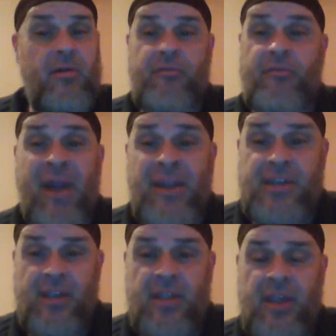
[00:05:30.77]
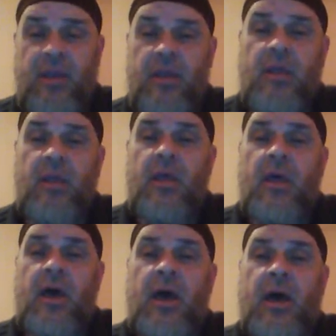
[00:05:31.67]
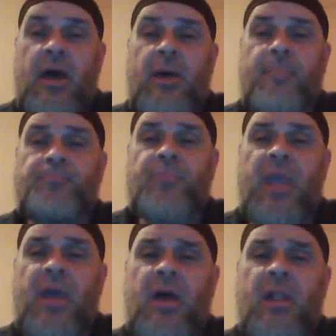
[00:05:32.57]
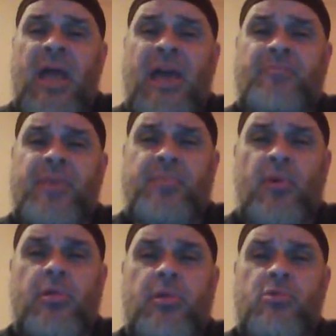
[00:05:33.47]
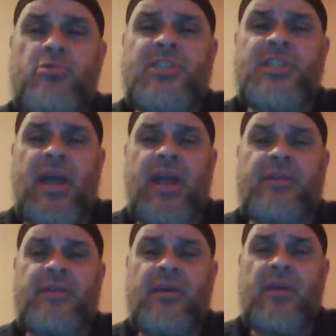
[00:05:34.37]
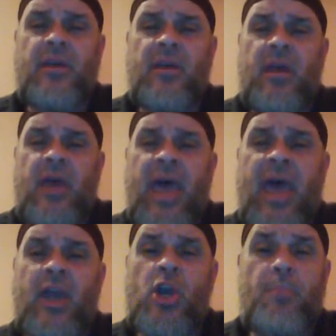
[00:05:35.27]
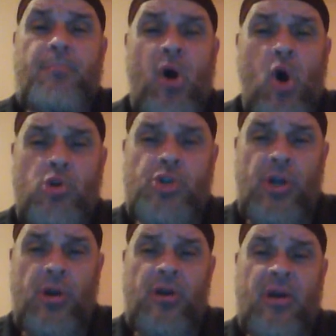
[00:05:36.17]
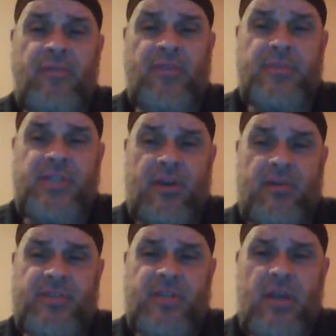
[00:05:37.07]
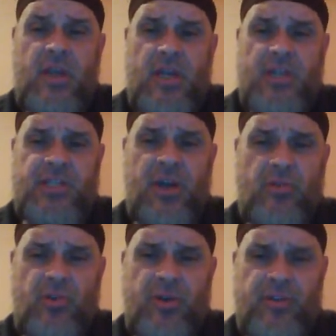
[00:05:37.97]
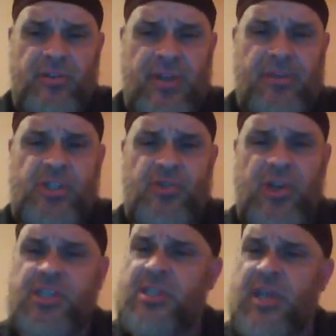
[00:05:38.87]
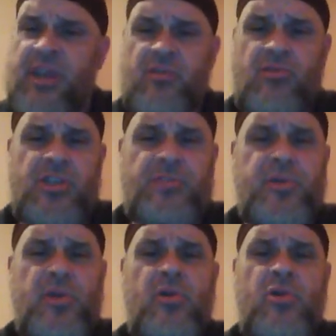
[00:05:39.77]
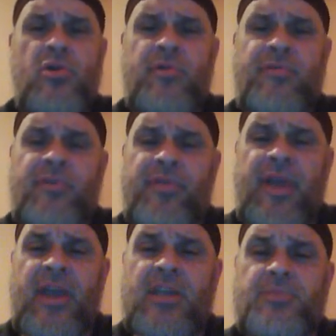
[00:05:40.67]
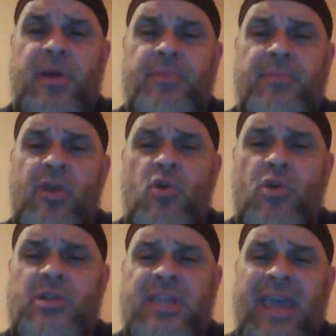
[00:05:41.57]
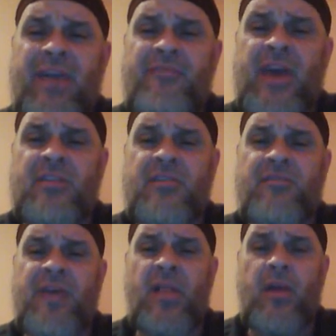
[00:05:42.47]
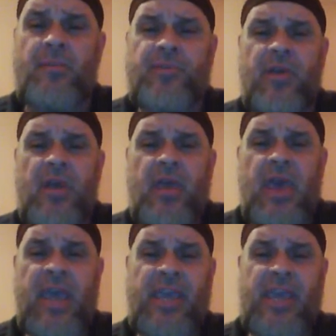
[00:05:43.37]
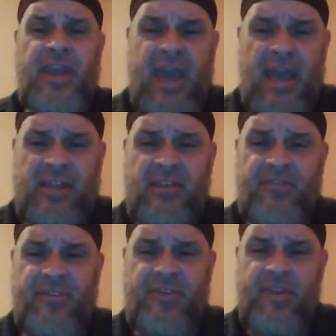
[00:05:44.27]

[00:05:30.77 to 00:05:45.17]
frantically. A lot of people lose sight and composure of themselves. So during their demonstrations, they can do these beautiful things, but because they have not developed a connected